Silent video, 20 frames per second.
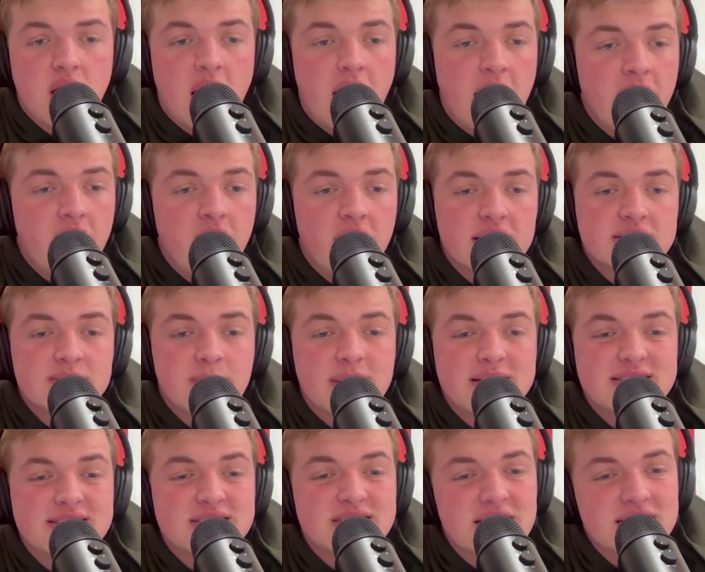IL has them
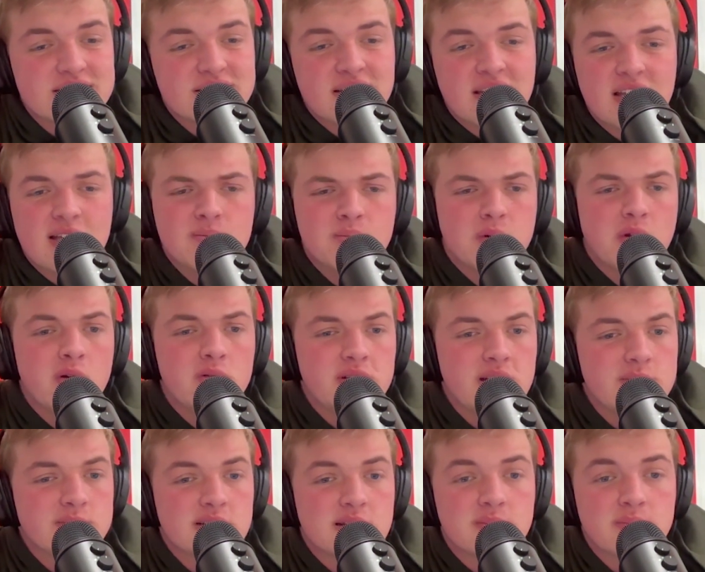at 16, below
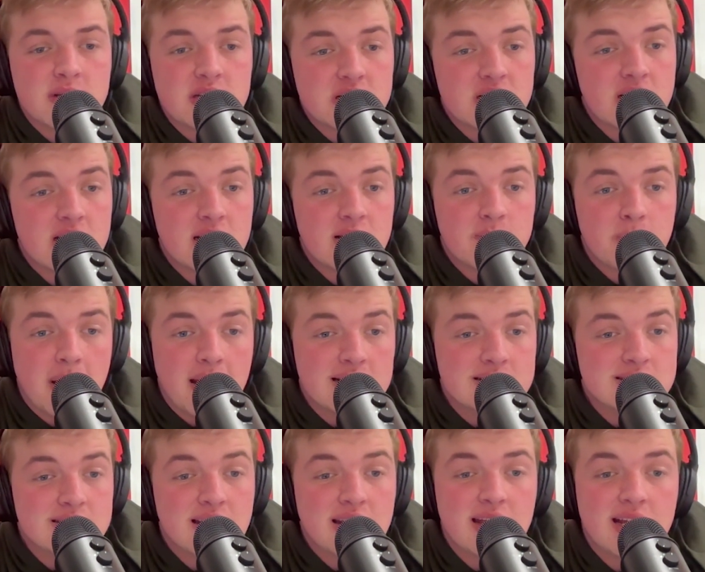teams like Michigan and
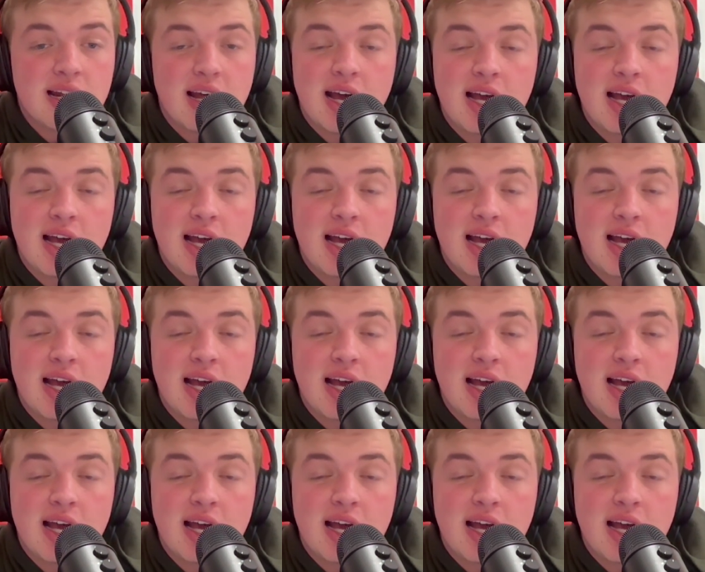Penn State.